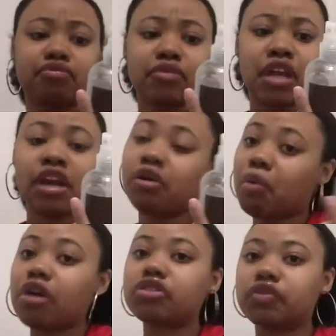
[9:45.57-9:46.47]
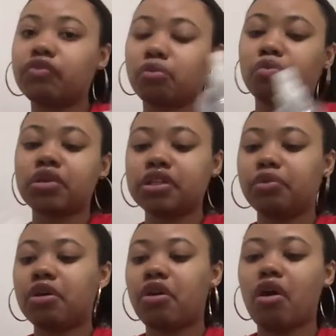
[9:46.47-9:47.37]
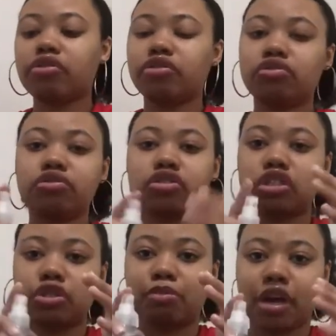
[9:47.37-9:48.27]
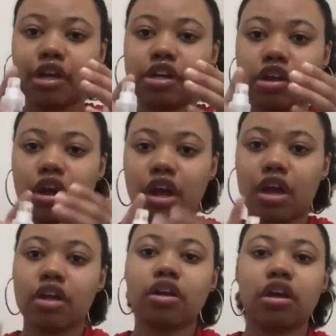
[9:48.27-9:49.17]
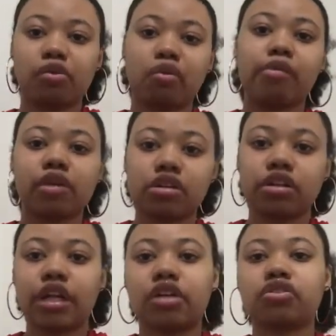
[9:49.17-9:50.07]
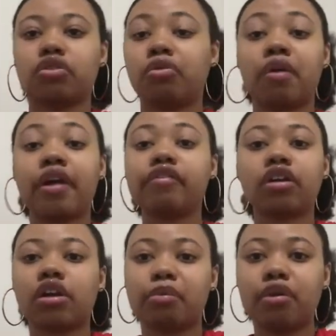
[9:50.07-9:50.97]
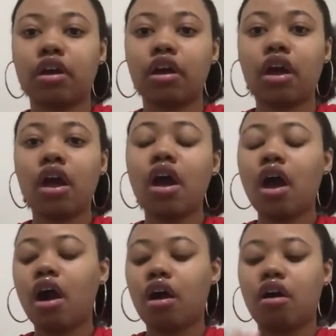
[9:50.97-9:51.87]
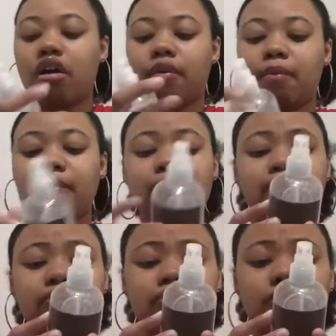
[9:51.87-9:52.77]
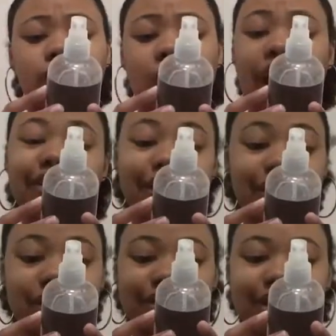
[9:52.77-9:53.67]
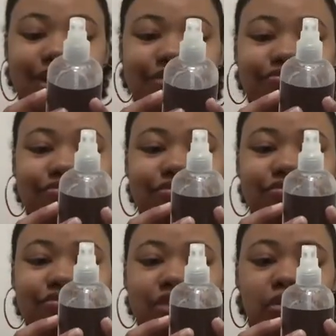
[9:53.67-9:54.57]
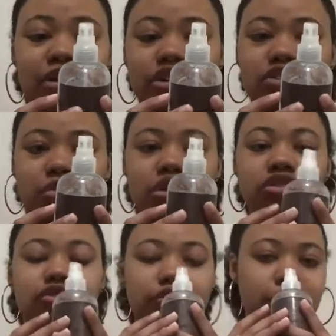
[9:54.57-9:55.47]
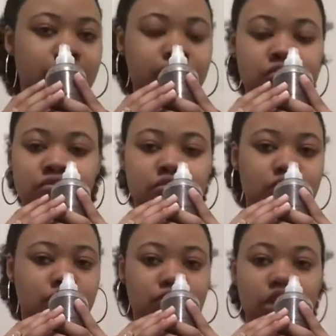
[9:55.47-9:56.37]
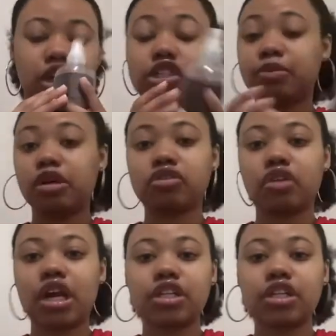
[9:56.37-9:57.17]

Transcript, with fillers: And it works really well. All you do is just spray it in your hand and rub it on your legs or wherever you're gonna put it. I like it a lot. It works wonders for me, and it smells great.